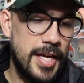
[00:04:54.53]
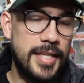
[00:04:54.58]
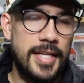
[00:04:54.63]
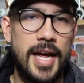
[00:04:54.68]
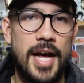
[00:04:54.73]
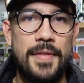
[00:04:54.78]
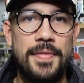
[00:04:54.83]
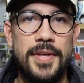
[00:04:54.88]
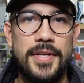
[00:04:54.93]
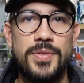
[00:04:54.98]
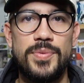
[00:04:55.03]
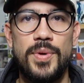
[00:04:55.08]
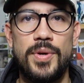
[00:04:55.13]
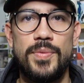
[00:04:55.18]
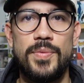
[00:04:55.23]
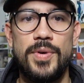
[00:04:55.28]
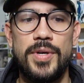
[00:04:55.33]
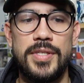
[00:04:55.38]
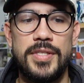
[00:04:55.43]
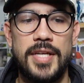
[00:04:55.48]
Now, this
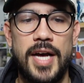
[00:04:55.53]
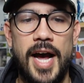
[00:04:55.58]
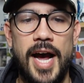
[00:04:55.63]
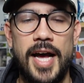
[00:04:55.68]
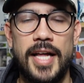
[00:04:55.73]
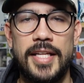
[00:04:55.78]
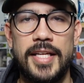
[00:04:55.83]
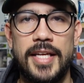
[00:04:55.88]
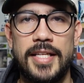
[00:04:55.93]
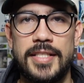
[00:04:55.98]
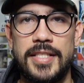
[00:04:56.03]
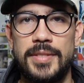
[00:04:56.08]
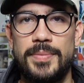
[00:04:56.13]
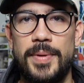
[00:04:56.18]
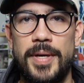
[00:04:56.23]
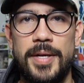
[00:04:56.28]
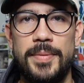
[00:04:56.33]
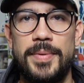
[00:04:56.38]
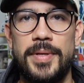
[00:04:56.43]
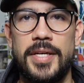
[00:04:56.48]
one was highly
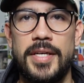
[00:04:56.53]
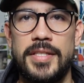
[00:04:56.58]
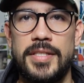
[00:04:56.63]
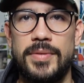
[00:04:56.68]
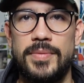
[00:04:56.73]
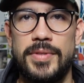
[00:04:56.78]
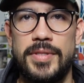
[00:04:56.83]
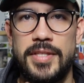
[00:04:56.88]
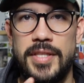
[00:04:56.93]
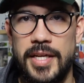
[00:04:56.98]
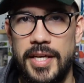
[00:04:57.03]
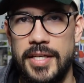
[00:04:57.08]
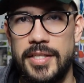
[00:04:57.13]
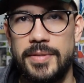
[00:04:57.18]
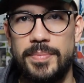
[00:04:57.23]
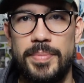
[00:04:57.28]
anticipated because it was this,